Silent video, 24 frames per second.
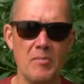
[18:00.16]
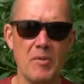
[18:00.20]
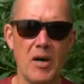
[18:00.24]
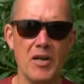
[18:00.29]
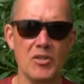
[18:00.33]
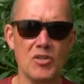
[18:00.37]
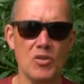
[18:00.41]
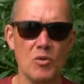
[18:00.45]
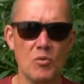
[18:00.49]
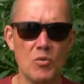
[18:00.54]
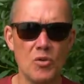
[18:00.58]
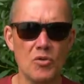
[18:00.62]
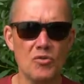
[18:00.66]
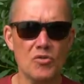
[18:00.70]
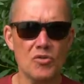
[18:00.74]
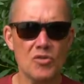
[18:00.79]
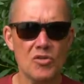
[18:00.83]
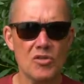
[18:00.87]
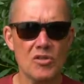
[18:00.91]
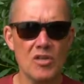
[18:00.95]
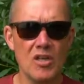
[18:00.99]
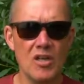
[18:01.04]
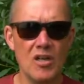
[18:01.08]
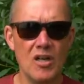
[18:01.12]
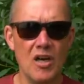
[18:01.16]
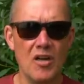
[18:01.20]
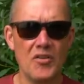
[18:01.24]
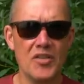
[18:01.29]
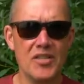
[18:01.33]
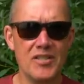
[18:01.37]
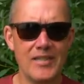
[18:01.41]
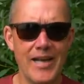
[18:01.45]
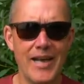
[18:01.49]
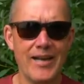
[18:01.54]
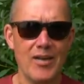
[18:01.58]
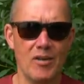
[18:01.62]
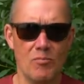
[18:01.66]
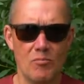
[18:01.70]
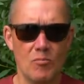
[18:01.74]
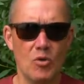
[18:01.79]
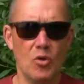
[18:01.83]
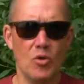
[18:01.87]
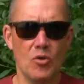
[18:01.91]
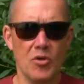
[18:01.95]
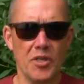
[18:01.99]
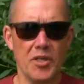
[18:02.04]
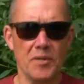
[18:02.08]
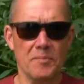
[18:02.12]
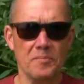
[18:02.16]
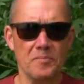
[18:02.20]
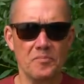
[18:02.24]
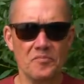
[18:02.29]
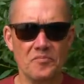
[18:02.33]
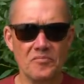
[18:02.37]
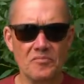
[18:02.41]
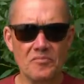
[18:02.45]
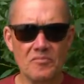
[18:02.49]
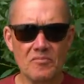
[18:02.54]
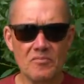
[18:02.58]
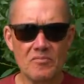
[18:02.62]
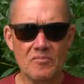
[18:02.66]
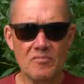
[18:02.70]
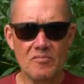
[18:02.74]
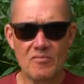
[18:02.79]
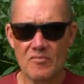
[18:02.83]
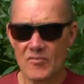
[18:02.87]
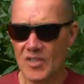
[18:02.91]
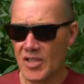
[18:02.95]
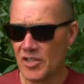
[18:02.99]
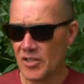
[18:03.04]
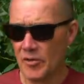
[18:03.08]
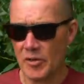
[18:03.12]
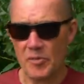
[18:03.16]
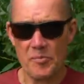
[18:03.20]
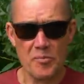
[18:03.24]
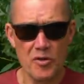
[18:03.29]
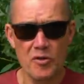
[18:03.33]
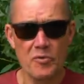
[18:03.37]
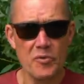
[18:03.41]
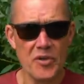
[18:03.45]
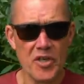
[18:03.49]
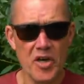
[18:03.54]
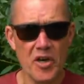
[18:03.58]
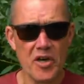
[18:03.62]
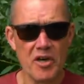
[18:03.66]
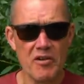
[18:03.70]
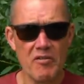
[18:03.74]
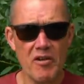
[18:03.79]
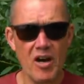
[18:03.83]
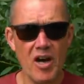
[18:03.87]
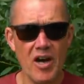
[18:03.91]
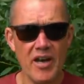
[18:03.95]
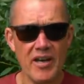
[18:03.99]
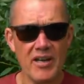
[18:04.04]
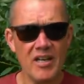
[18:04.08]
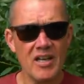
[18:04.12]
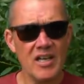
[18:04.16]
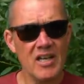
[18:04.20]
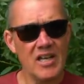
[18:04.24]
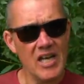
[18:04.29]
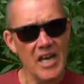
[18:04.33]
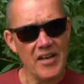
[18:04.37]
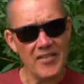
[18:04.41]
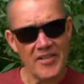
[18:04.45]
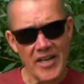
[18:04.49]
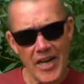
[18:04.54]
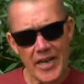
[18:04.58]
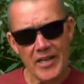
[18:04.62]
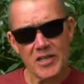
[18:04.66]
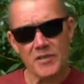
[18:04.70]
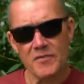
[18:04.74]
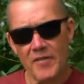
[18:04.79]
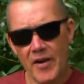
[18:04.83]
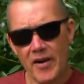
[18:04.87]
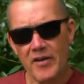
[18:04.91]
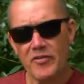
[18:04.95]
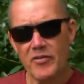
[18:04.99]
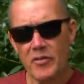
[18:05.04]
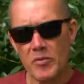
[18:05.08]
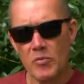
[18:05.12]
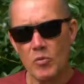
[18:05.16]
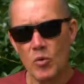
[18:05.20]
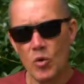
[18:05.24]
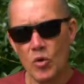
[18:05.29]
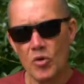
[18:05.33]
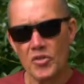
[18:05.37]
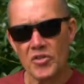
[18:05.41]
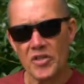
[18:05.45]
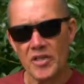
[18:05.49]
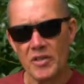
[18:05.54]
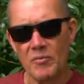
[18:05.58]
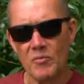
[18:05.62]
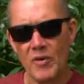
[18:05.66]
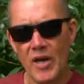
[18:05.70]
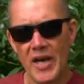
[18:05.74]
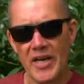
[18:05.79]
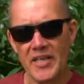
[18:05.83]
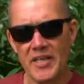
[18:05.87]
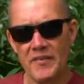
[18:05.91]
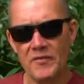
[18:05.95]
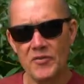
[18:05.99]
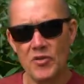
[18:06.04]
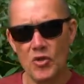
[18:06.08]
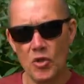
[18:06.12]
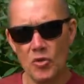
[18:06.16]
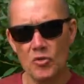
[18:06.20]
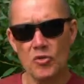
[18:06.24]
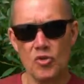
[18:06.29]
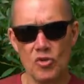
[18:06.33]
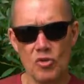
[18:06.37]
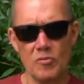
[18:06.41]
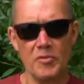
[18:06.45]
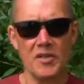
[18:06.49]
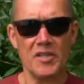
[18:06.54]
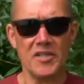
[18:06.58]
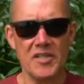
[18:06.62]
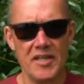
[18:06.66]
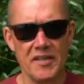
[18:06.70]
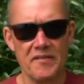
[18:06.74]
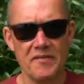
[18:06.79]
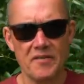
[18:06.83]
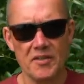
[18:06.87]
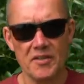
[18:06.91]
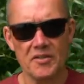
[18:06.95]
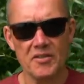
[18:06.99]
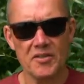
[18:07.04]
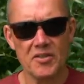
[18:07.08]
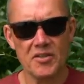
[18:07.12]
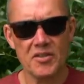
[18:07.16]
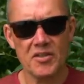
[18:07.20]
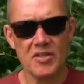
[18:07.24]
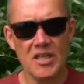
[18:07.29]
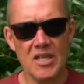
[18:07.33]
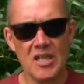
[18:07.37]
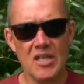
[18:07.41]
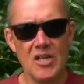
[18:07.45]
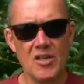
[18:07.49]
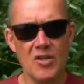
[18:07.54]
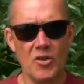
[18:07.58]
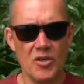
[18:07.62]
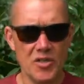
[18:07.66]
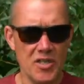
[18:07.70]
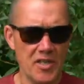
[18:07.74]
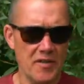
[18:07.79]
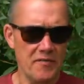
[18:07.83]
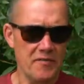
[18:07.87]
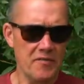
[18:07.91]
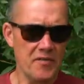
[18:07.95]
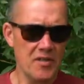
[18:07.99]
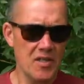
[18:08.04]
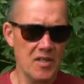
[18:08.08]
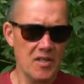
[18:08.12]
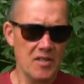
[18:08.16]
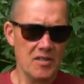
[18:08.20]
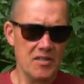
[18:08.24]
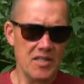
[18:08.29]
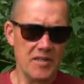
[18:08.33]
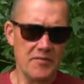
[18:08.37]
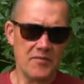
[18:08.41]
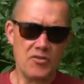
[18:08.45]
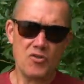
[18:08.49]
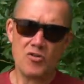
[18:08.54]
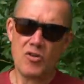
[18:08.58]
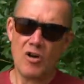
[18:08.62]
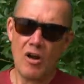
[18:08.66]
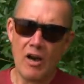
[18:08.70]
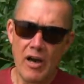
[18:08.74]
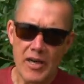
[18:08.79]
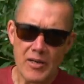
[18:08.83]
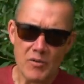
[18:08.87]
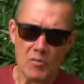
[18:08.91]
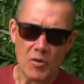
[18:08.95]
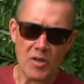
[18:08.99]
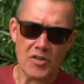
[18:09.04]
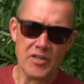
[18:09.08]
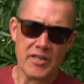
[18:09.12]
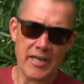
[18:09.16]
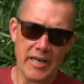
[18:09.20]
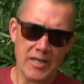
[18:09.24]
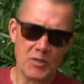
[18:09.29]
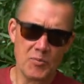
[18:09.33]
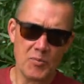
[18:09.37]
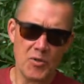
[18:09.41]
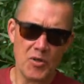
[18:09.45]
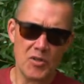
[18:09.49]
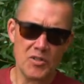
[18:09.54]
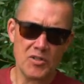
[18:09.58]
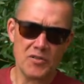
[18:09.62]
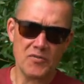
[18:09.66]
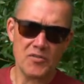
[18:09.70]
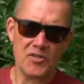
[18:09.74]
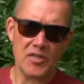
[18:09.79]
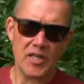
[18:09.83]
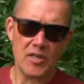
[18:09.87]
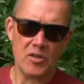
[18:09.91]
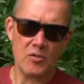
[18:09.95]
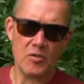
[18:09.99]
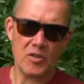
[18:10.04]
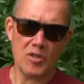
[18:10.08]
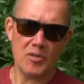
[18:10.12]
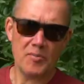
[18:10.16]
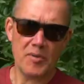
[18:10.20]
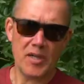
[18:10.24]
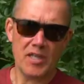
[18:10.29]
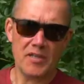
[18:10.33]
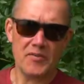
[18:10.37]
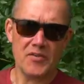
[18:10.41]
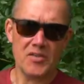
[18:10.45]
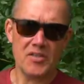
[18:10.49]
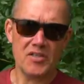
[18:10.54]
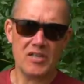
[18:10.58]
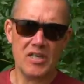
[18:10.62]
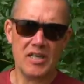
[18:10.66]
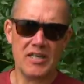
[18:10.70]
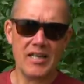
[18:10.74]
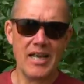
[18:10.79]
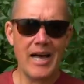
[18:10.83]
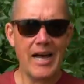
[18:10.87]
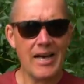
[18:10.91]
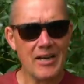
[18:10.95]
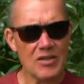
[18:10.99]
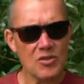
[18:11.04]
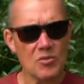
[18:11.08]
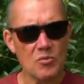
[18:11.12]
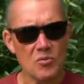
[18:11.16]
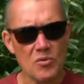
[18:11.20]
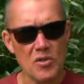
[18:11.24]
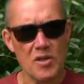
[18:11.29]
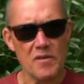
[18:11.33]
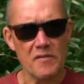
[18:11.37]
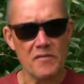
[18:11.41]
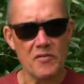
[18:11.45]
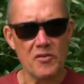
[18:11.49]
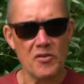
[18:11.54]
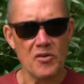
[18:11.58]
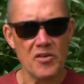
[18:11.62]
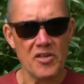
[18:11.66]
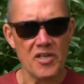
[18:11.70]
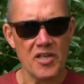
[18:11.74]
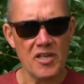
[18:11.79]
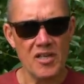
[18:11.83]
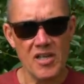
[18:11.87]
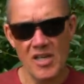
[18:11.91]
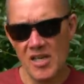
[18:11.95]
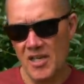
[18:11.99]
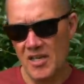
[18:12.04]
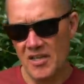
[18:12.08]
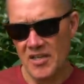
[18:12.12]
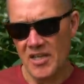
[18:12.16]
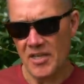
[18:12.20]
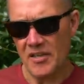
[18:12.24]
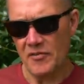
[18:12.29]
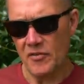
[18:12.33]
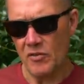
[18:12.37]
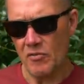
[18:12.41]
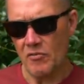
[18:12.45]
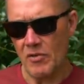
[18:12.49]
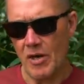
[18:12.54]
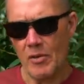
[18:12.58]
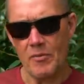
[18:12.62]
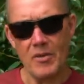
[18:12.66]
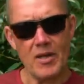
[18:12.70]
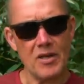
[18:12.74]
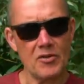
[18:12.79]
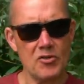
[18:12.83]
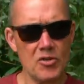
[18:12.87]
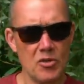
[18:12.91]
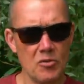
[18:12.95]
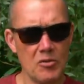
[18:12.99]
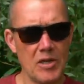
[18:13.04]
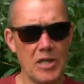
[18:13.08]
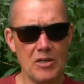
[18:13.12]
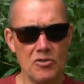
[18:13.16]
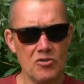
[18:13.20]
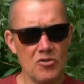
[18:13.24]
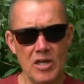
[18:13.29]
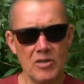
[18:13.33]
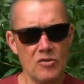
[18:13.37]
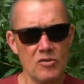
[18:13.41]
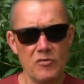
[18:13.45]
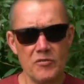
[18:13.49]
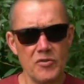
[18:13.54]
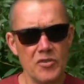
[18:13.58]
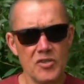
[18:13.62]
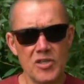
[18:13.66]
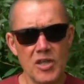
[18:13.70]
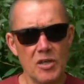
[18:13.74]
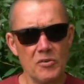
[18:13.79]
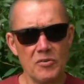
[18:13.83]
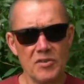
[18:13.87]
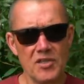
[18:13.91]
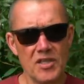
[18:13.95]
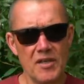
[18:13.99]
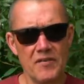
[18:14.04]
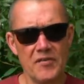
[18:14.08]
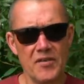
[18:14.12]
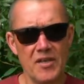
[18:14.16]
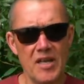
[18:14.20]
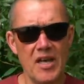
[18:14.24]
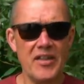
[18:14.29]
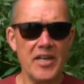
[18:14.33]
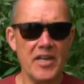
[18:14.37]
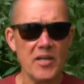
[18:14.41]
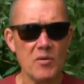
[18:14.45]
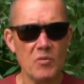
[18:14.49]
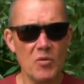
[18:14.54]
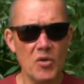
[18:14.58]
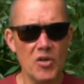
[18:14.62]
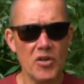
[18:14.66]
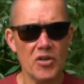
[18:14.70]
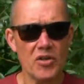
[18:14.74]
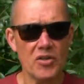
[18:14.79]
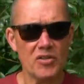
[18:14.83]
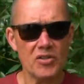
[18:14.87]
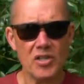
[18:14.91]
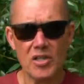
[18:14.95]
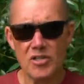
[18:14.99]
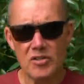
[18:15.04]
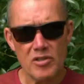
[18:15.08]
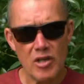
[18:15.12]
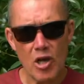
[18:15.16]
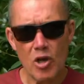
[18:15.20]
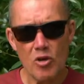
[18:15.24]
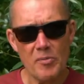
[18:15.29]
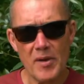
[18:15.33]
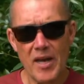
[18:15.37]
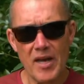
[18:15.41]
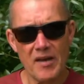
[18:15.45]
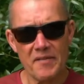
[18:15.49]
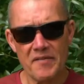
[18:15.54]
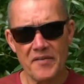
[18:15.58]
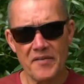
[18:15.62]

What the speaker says: bites at once on the second morning. So it proved we got it right. And that is very rewarding, where you've done something different, or you've tried what the experts have said or what the bailiff has said, it hasn't worked for you, then you thought, right, well, I'll try something totally different, and then it works. There's no better